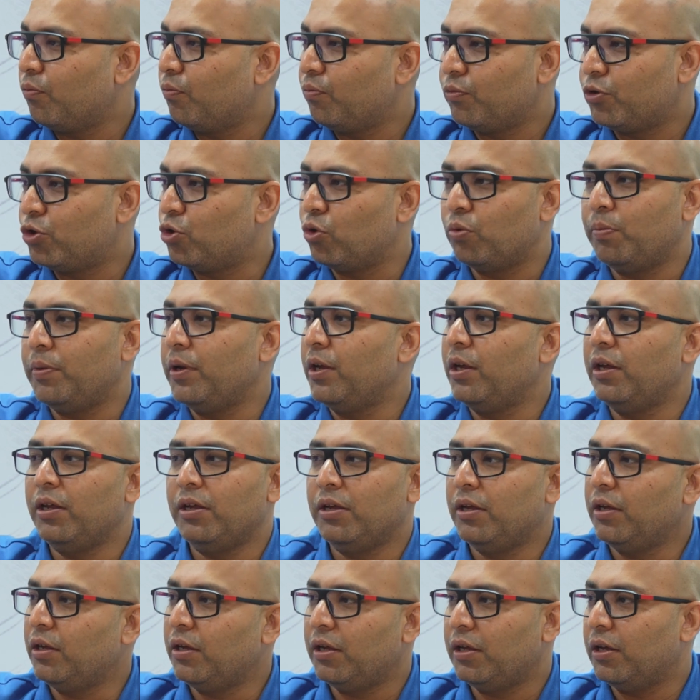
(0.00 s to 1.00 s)
should
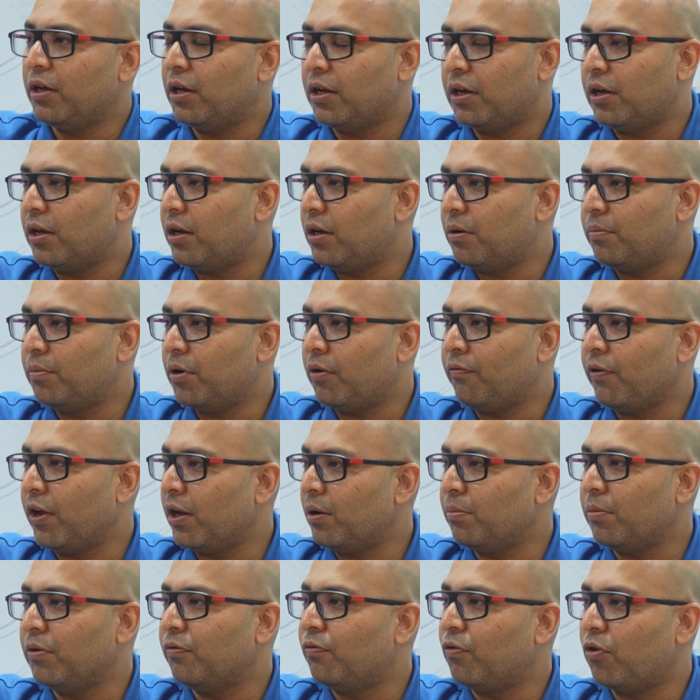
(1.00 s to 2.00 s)
be
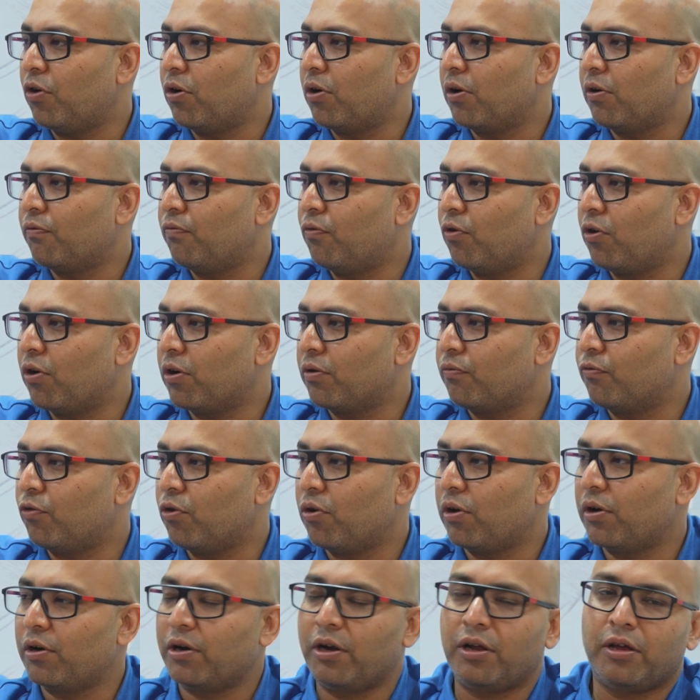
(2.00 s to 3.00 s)
available for
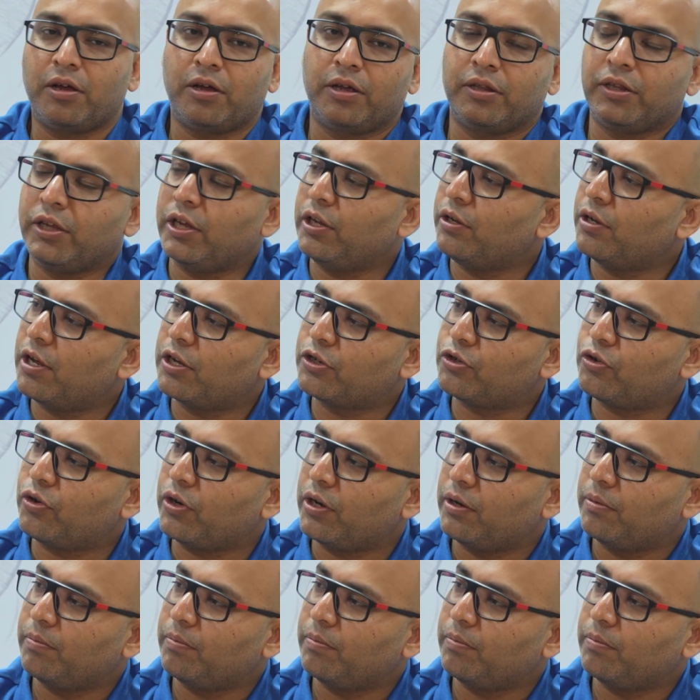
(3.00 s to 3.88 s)
the industry.